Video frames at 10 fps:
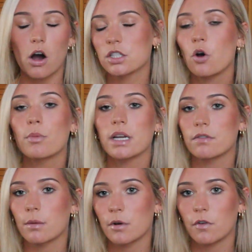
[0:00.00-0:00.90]
So many
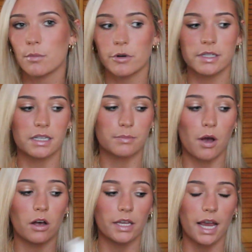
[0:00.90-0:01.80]
of them are from Princess
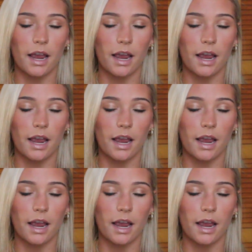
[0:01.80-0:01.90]
Polly.